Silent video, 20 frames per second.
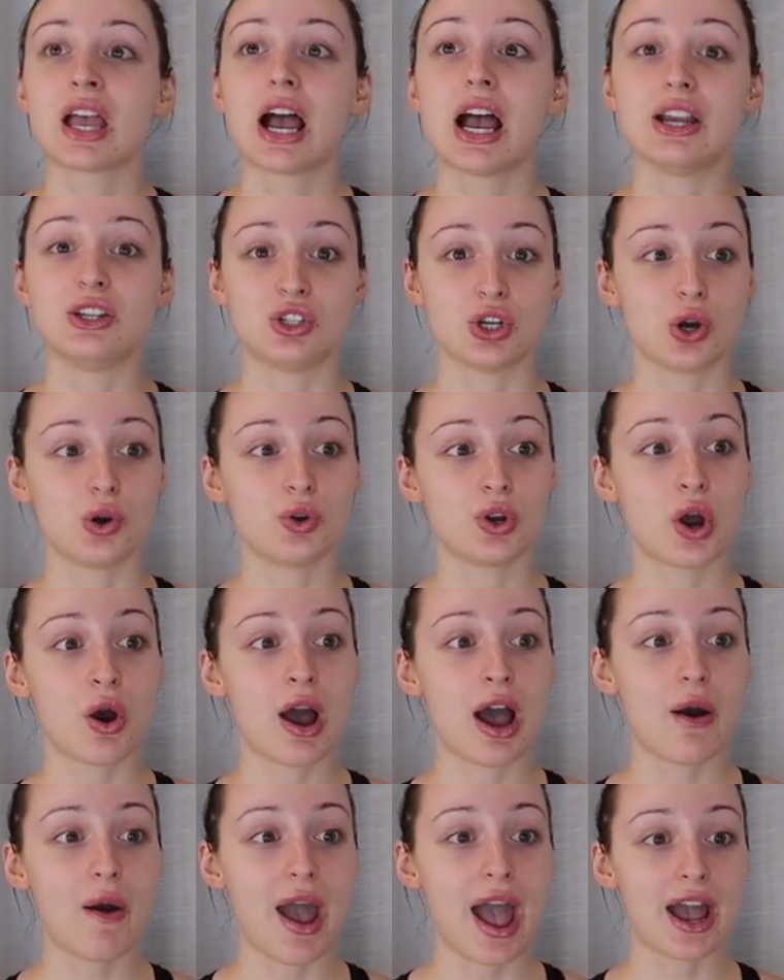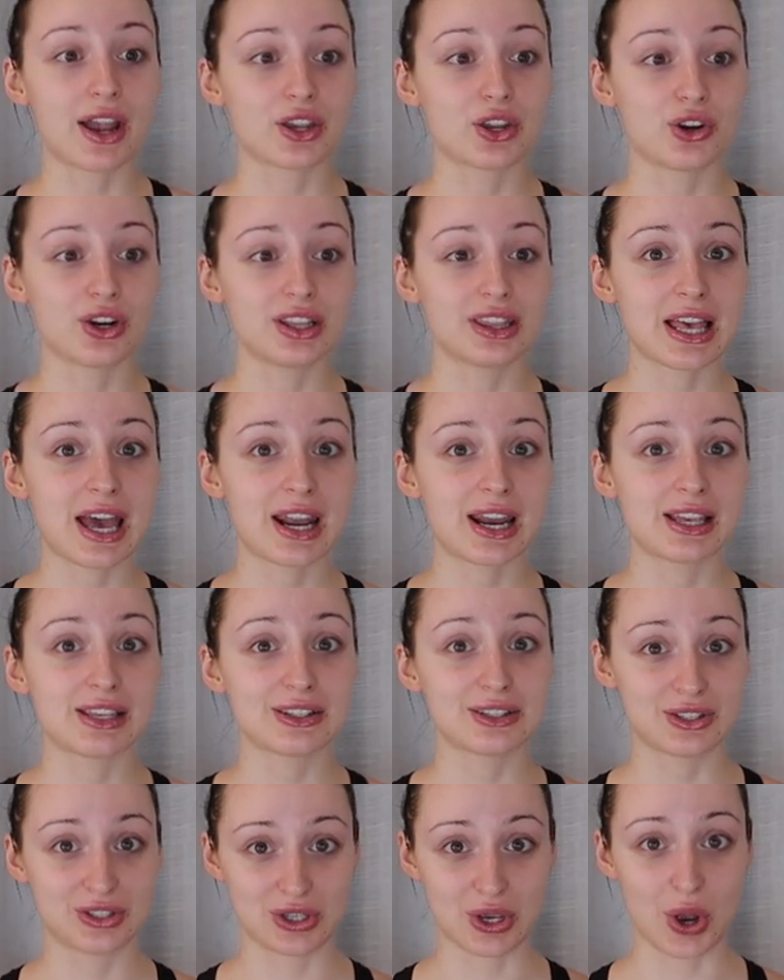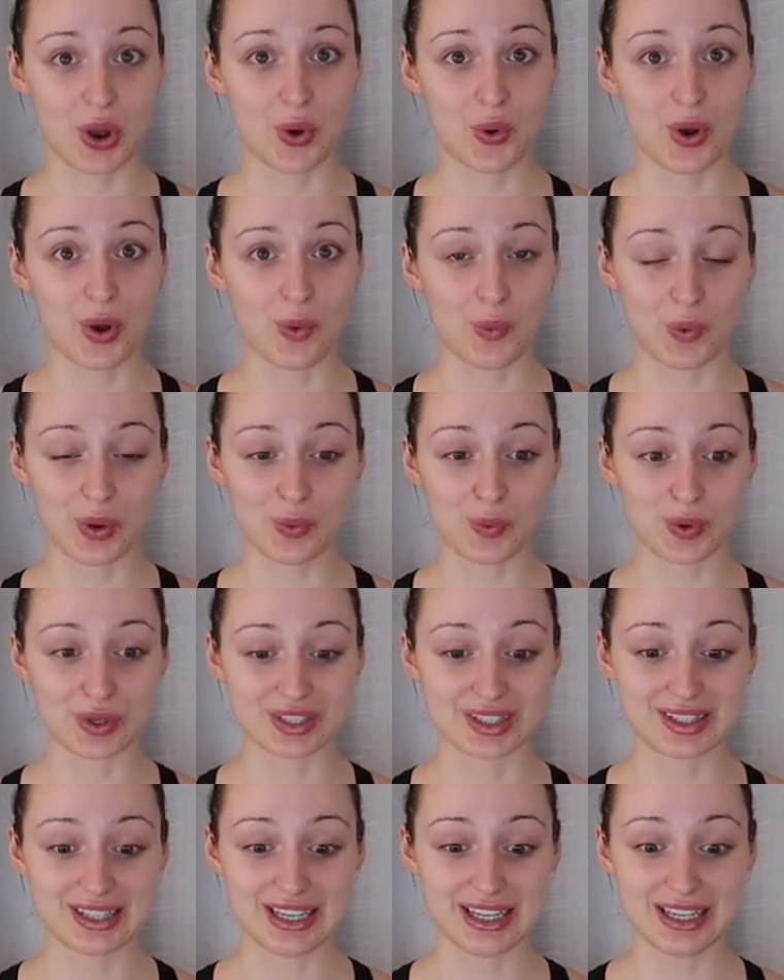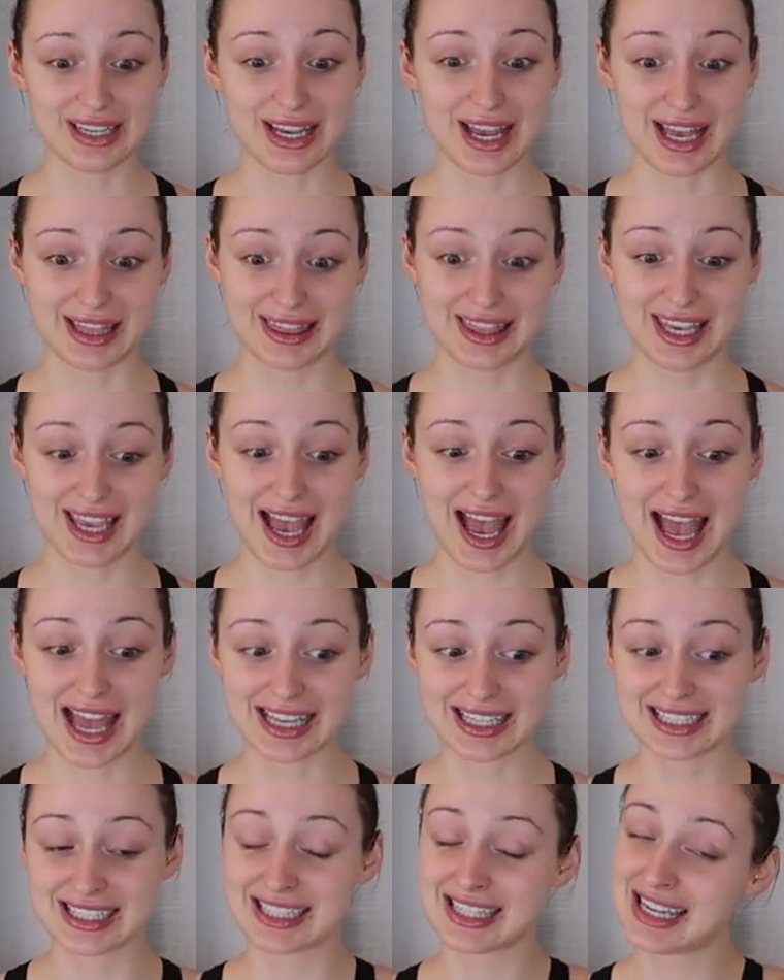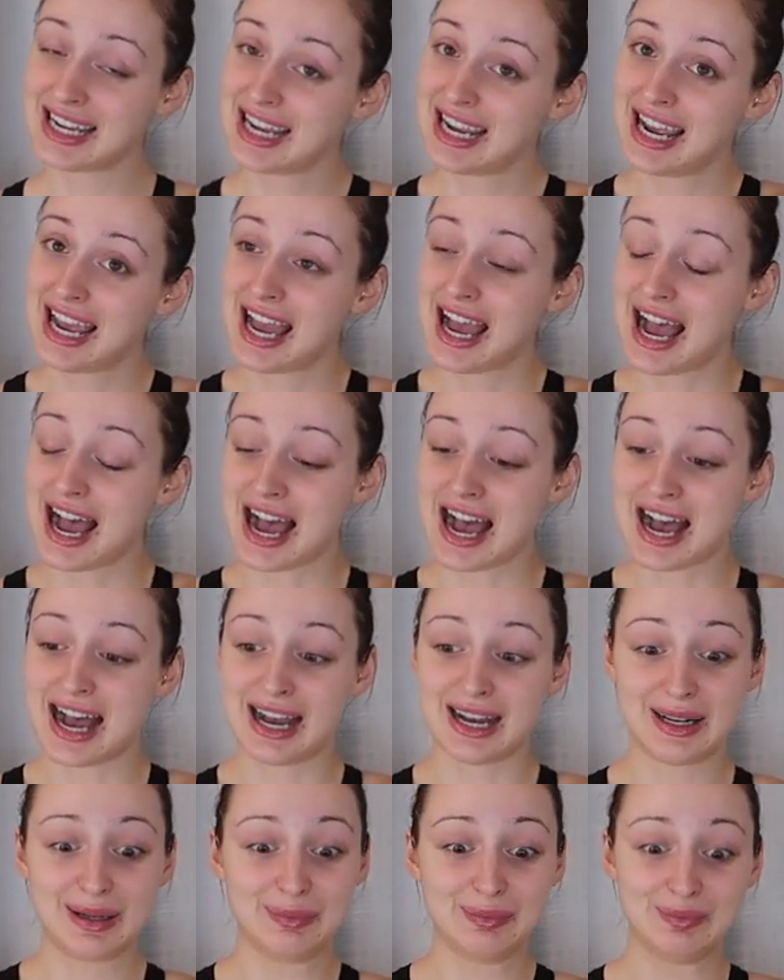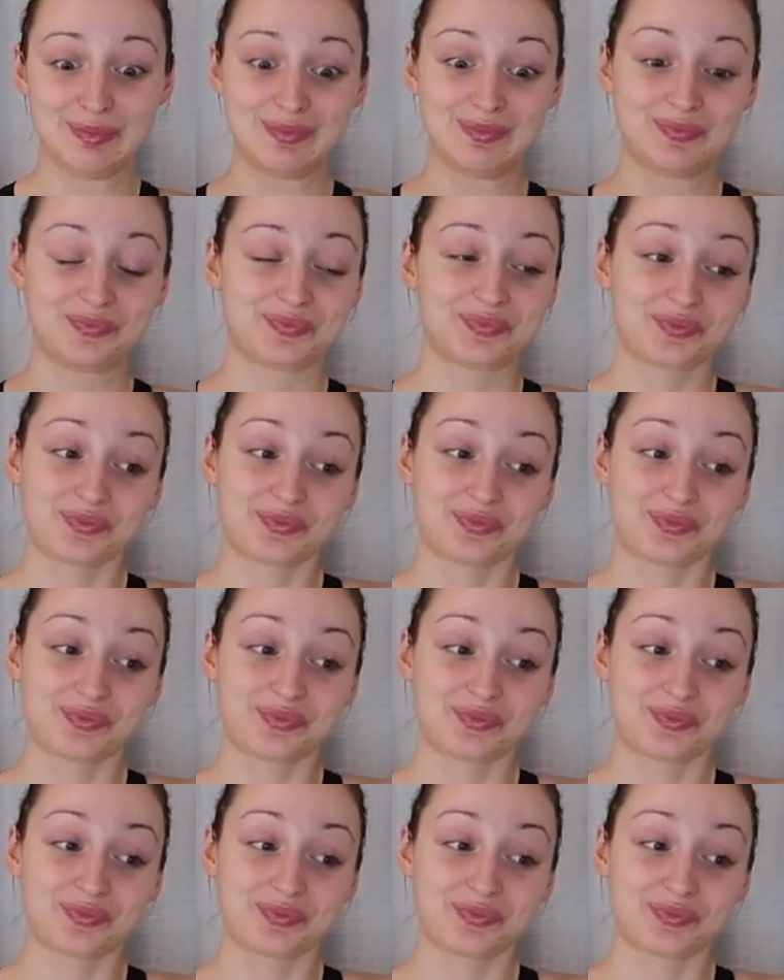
I don't know how accurate that is so we will see at the end um,